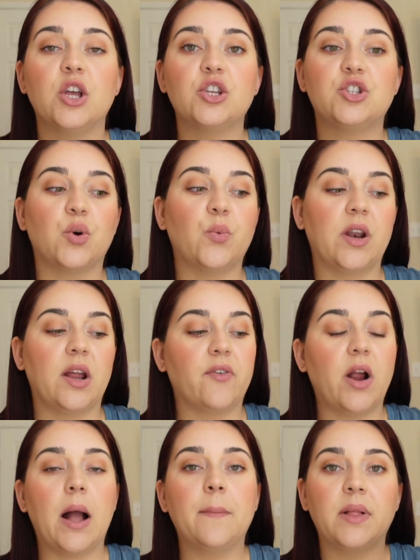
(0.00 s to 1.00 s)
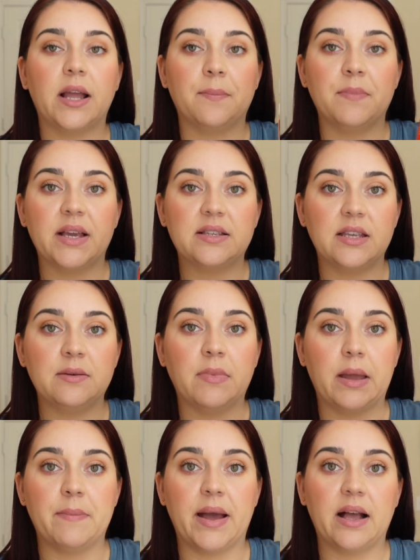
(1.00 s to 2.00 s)
So whenever I'm like mixing
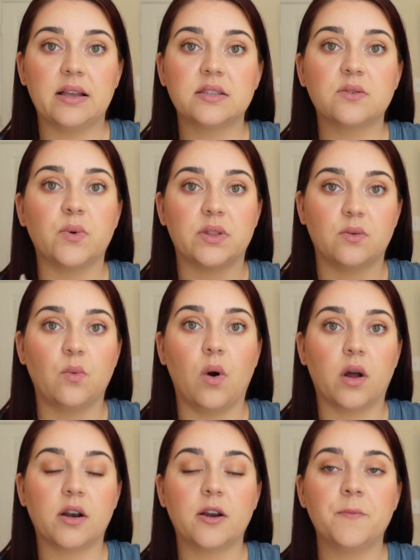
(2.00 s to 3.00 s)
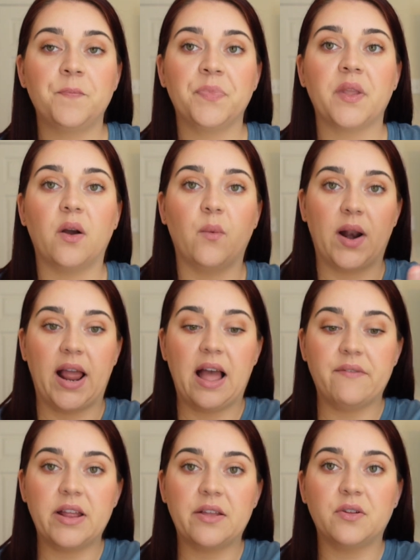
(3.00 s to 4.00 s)
my mask with the water, when I
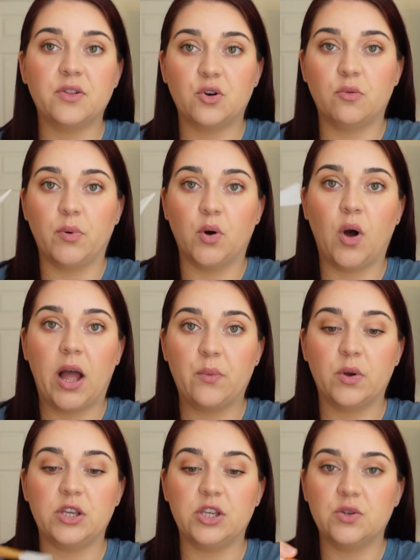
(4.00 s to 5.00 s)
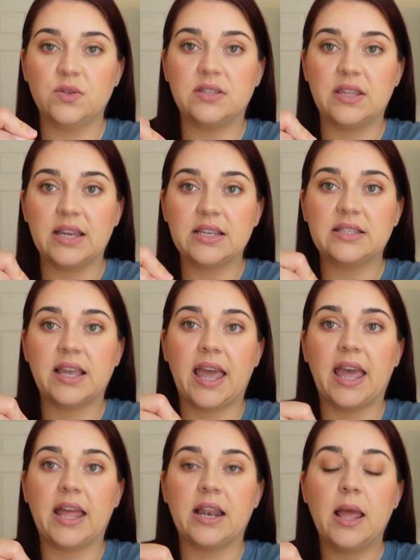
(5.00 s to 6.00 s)
have it in the little bowl, I will use this
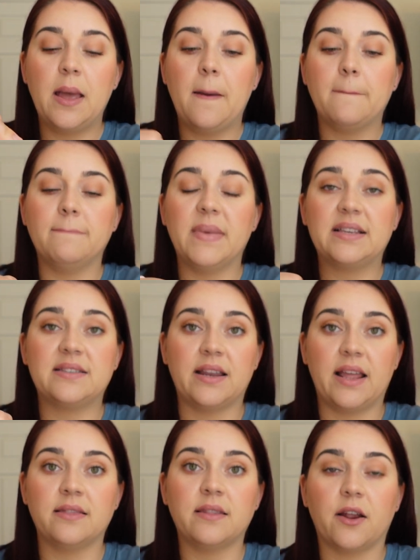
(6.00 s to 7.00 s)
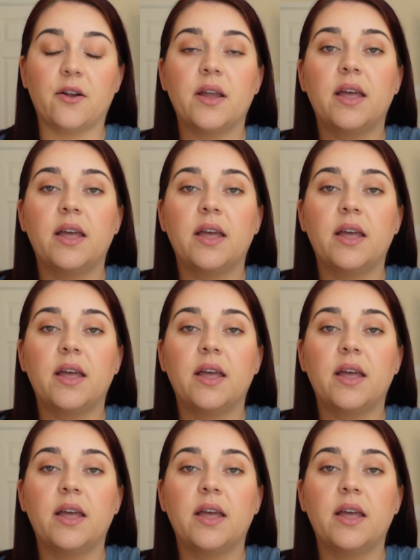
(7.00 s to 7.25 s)
and mix it in there.